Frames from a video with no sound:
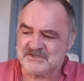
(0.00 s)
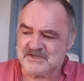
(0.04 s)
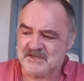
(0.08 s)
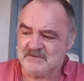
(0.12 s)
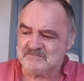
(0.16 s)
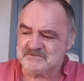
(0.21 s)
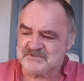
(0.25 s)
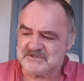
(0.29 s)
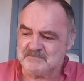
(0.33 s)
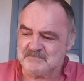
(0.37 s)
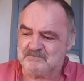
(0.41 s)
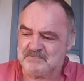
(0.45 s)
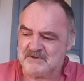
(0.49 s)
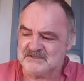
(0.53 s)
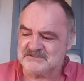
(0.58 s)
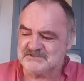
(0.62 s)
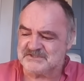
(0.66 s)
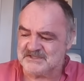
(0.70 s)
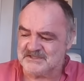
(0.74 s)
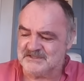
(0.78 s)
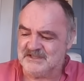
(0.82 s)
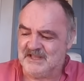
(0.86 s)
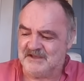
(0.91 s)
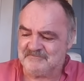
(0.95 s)

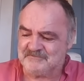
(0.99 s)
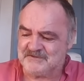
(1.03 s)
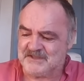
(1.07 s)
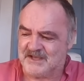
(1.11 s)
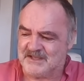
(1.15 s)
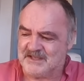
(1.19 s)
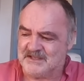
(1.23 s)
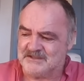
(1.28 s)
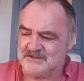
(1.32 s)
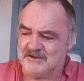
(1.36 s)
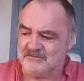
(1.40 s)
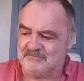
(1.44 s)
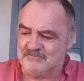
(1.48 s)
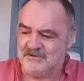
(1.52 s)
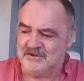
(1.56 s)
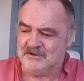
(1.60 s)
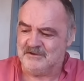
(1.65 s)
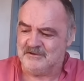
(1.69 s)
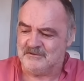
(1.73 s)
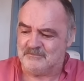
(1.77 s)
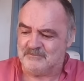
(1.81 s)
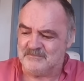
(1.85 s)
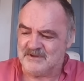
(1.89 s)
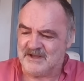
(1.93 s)
She left that in the
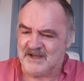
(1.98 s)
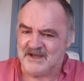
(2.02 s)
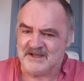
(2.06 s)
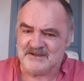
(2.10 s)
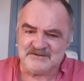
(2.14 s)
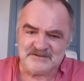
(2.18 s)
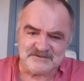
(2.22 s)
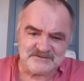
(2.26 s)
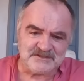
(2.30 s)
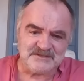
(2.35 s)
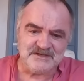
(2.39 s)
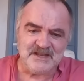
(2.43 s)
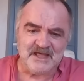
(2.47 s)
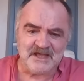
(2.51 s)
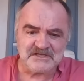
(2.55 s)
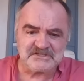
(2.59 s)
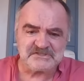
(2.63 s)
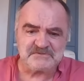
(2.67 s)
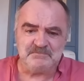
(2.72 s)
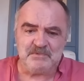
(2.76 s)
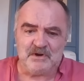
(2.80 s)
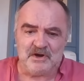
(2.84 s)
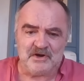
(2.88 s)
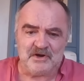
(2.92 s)
room, and the
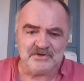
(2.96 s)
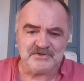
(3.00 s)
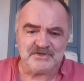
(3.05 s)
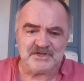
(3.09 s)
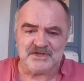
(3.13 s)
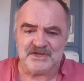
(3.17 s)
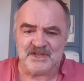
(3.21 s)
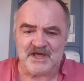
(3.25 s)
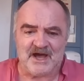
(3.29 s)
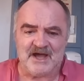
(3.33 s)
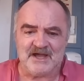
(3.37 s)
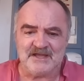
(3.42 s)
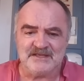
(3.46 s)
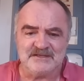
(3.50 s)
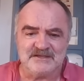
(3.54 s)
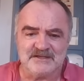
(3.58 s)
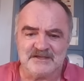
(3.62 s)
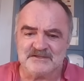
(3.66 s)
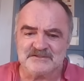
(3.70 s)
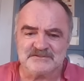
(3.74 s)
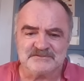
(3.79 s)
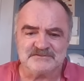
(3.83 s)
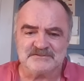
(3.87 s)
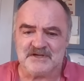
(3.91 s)
next morning I
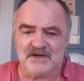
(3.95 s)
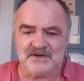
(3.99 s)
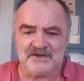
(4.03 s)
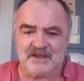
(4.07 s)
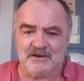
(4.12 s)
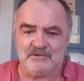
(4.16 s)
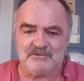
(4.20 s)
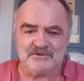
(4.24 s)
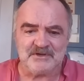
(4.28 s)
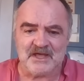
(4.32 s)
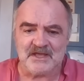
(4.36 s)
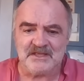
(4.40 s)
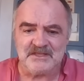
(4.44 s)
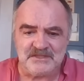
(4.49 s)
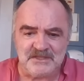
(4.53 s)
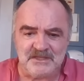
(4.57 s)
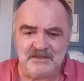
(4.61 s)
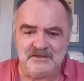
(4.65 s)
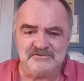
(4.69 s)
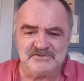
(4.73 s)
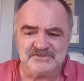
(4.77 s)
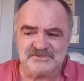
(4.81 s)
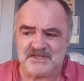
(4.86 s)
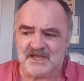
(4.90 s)
got out and I
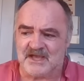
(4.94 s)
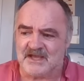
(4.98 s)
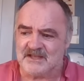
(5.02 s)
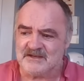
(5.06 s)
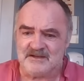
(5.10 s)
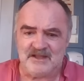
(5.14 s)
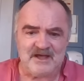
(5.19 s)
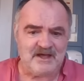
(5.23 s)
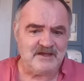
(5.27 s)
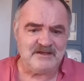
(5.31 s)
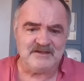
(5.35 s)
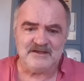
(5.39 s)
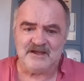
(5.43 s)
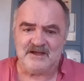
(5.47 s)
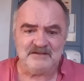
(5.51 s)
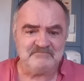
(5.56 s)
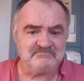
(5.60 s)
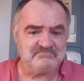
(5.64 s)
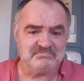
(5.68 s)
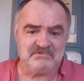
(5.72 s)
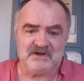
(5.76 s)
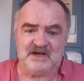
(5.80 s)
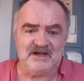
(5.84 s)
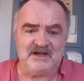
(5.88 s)
used it, and
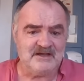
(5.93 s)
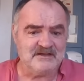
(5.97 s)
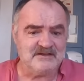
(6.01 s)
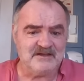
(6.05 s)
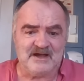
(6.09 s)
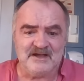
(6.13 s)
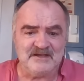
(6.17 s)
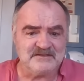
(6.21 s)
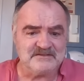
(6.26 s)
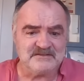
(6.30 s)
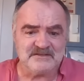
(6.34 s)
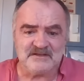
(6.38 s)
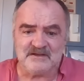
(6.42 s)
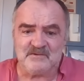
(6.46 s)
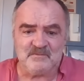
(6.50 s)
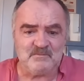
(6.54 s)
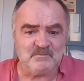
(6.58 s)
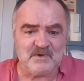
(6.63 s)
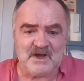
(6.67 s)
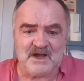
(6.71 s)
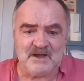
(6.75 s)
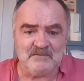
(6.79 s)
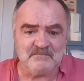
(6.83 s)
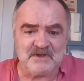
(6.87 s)

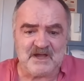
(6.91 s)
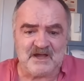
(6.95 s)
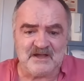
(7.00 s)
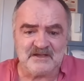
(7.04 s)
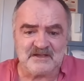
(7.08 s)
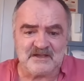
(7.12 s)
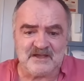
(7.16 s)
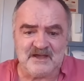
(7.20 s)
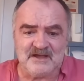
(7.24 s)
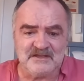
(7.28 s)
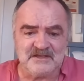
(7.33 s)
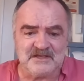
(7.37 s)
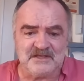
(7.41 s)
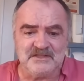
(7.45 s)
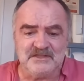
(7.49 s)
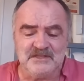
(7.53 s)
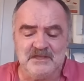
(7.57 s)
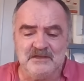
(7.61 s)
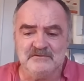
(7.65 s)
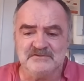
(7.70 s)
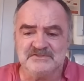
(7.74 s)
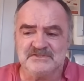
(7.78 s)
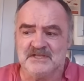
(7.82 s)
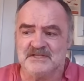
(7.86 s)
I
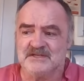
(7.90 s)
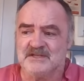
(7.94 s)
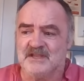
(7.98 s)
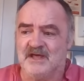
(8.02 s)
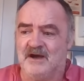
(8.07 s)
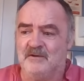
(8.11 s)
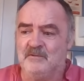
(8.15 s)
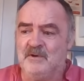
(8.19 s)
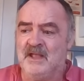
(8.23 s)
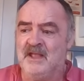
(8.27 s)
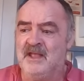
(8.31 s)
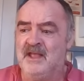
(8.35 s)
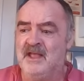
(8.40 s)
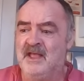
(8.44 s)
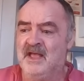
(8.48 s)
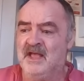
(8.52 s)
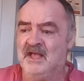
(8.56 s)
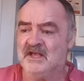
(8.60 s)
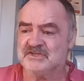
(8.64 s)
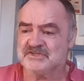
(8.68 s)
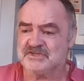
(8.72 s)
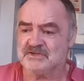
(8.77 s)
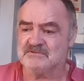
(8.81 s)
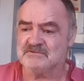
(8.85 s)
can use it now.
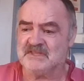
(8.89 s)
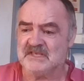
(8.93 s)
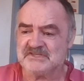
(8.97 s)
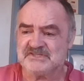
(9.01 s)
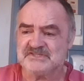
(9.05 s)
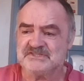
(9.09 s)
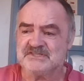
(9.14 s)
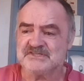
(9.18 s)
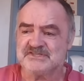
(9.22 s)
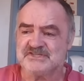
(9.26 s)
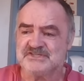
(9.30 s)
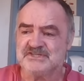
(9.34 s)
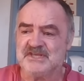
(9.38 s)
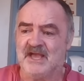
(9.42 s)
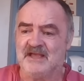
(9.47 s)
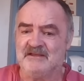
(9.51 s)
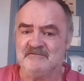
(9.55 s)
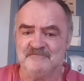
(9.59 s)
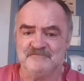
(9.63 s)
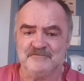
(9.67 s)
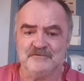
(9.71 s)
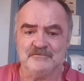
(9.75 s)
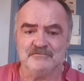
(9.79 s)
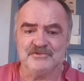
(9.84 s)
So this is the
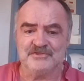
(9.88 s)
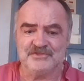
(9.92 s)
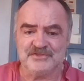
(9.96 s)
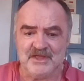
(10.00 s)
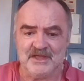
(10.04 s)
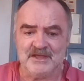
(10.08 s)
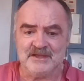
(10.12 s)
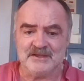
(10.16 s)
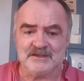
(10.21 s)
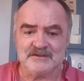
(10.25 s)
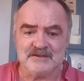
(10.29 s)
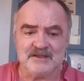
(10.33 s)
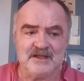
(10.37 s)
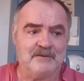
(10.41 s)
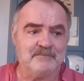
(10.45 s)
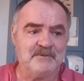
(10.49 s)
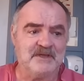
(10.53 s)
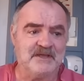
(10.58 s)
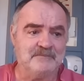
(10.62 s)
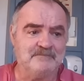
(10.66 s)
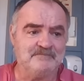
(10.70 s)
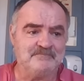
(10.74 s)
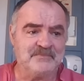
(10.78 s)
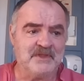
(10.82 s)
shameful thing.
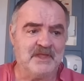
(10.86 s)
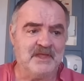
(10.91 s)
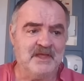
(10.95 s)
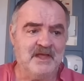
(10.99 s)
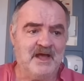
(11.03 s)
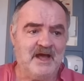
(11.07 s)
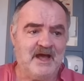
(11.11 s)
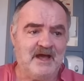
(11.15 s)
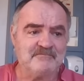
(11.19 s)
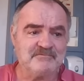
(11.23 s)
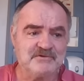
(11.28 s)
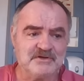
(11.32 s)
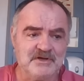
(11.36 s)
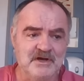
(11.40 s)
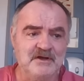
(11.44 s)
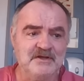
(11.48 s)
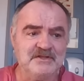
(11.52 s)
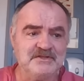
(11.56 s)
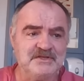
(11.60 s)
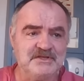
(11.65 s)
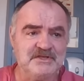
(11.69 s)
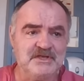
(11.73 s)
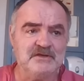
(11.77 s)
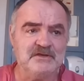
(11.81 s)
I mean, I've
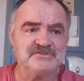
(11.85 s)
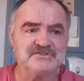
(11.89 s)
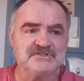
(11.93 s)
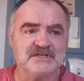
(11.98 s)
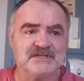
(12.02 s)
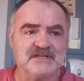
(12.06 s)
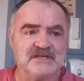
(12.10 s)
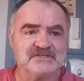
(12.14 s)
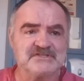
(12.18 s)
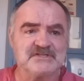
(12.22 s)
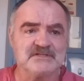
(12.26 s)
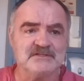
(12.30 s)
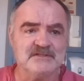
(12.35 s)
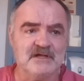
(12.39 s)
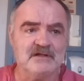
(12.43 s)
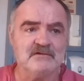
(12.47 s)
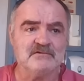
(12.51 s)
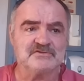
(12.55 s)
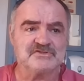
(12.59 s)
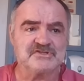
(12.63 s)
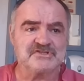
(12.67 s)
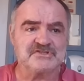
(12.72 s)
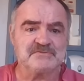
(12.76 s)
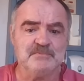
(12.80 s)
gotten used to this
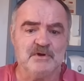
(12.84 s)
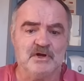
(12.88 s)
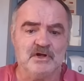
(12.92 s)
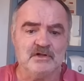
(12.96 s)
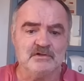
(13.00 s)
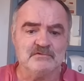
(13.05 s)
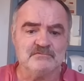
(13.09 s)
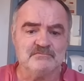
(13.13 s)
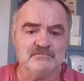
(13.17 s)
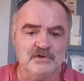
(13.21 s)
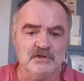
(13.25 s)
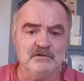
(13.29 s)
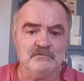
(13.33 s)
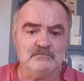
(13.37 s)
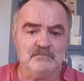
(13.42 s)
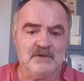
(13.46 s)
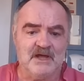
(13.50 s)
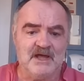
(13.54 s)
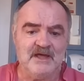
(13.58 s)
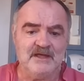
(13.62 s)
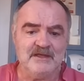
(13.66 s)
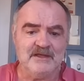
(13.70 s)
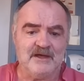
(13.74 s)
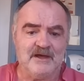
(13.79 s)
little small
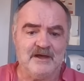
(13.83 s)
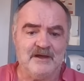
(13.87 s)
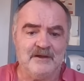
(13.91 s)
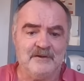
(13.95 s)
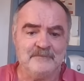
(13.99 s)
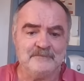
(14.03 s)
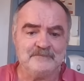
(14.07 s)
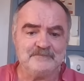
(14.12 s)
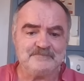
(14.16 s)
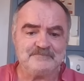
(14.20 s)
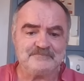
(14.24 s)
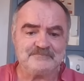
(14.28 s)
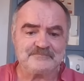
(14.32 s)
room here,